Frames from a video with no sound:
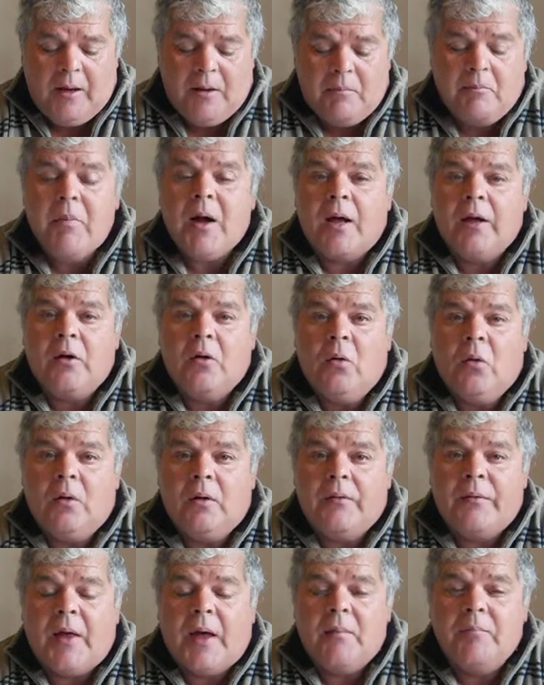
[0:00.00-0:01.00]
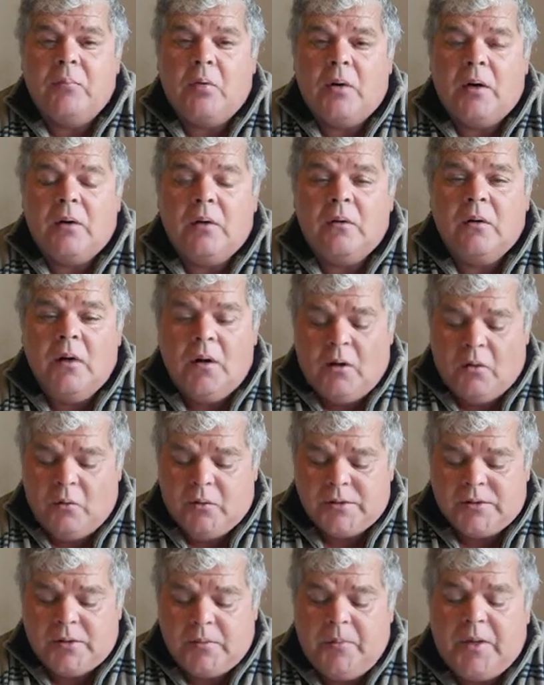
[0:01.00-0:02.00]
my goal at that point
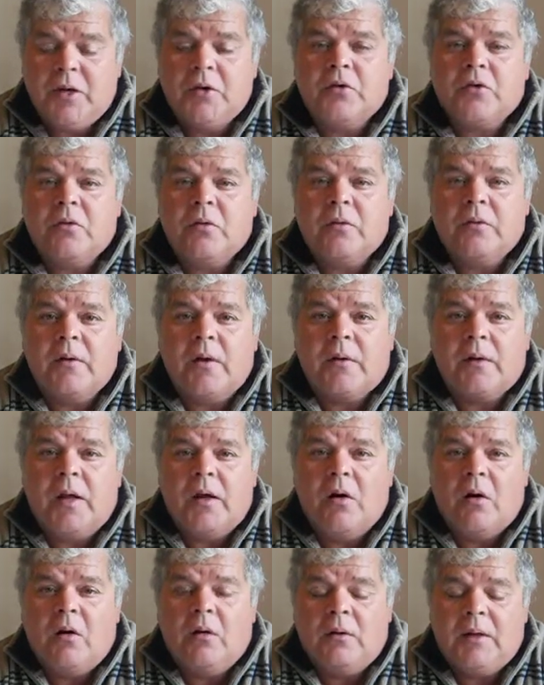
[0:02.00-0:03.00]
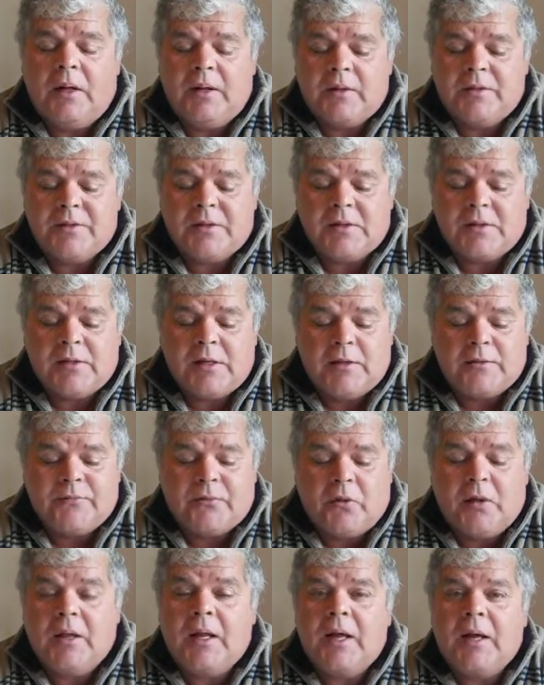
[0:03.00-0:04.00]
was to make sure that they all had a
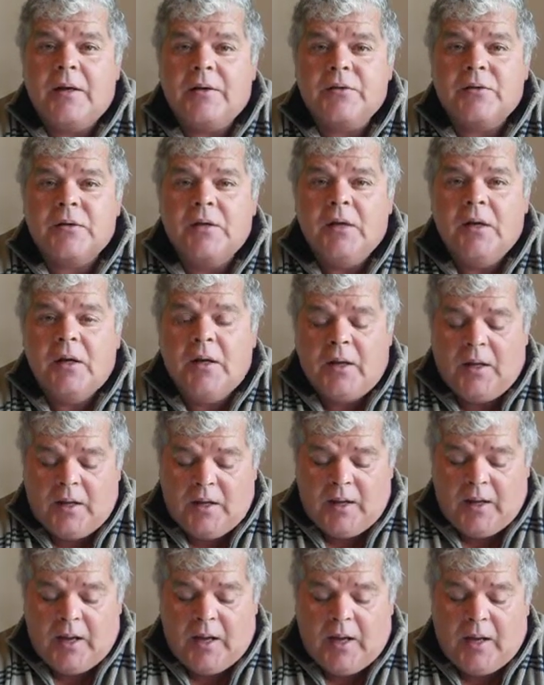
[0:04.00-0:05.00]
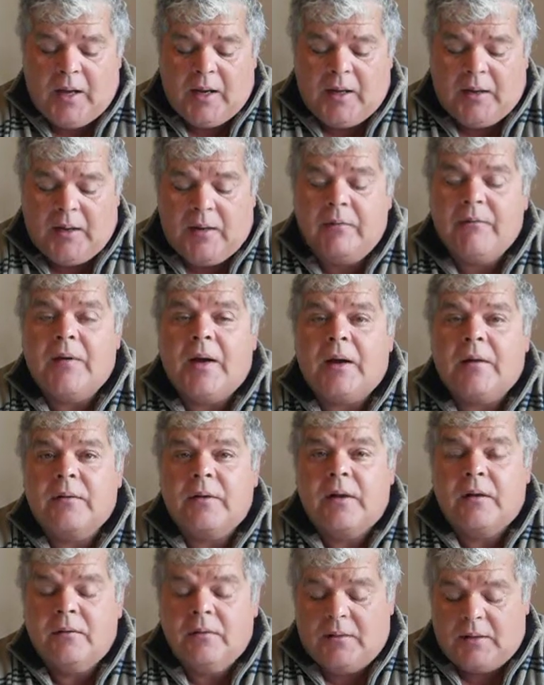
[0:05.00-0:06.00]
successful class, and in fact
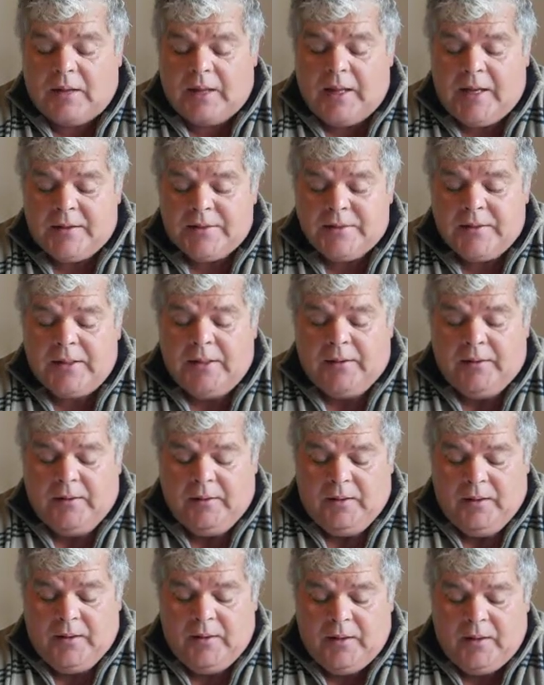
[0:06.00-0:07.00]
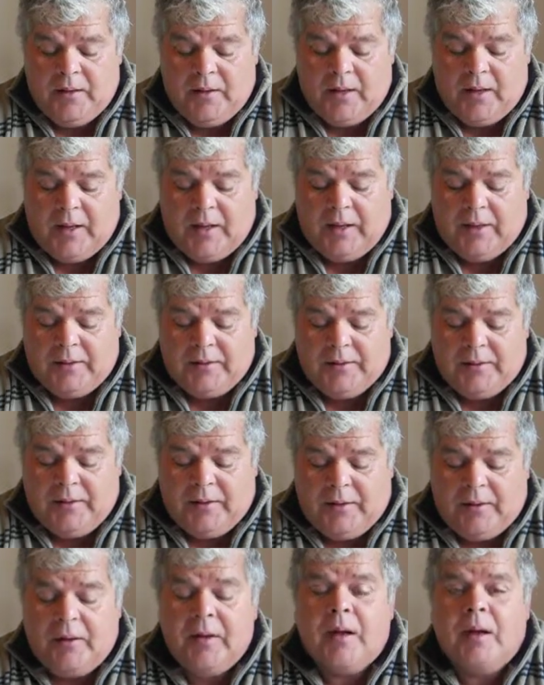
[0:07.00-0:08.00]
the class did. And
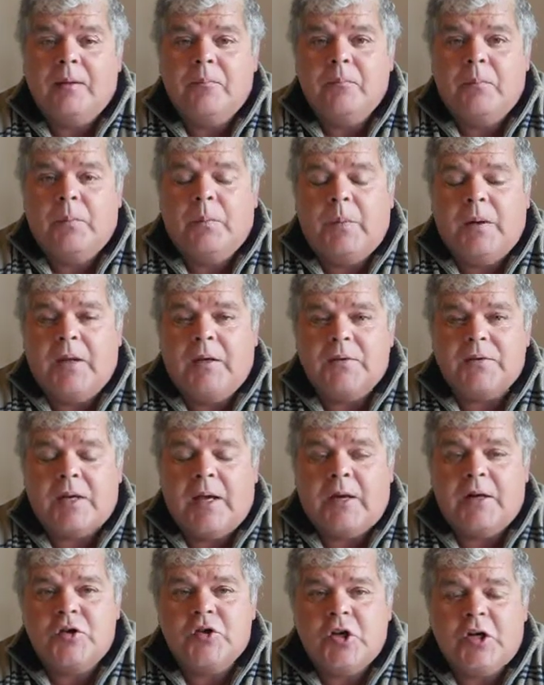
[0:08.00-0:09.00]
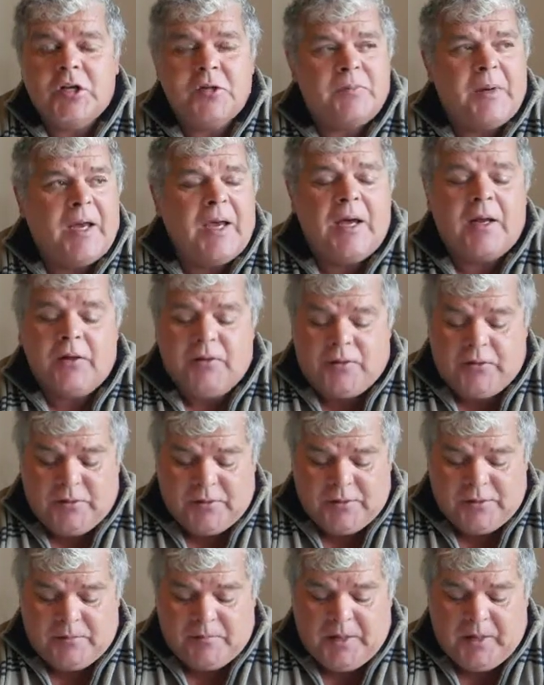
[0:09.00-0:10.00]
because I had to change my
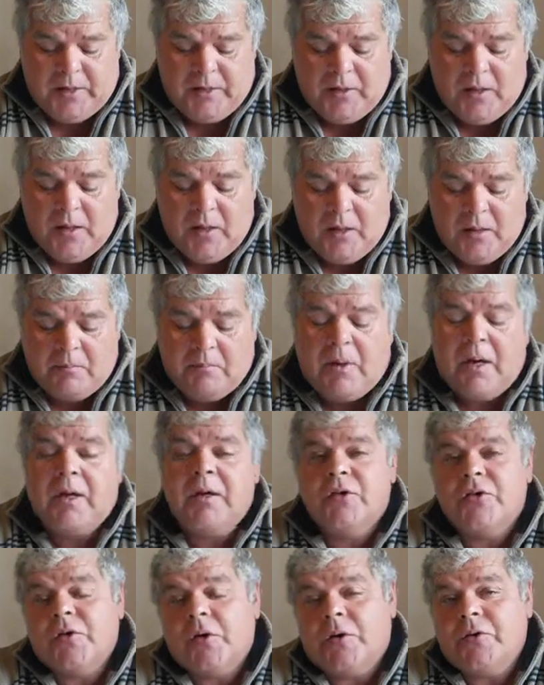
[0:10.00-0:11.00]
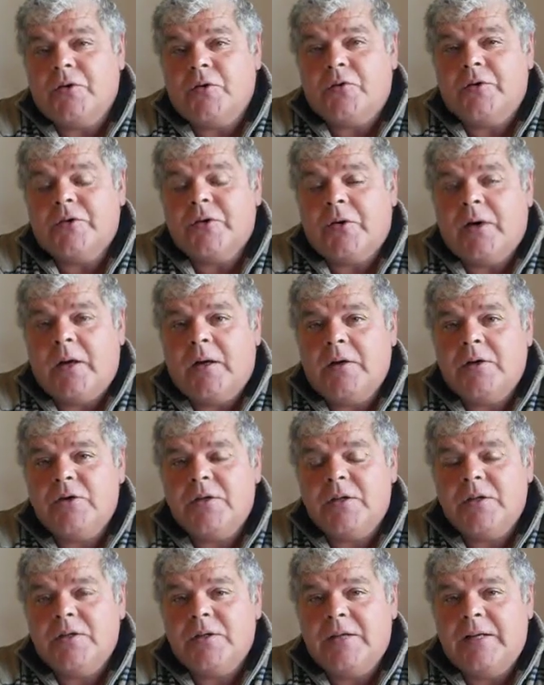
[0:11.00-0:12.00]
attitudes and my instructional
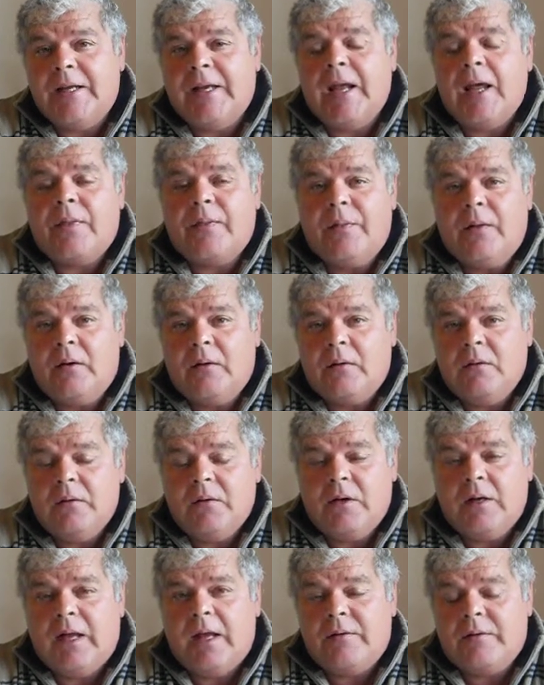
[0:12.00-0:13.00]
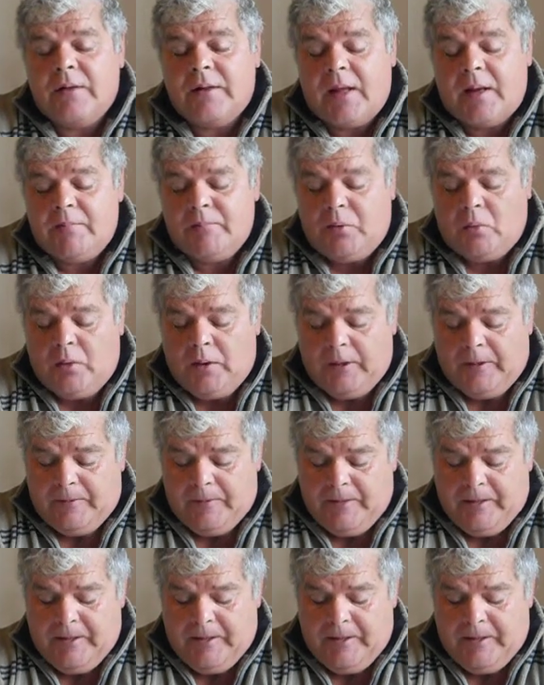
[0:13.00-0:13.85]
strategies to get there, to get to that point.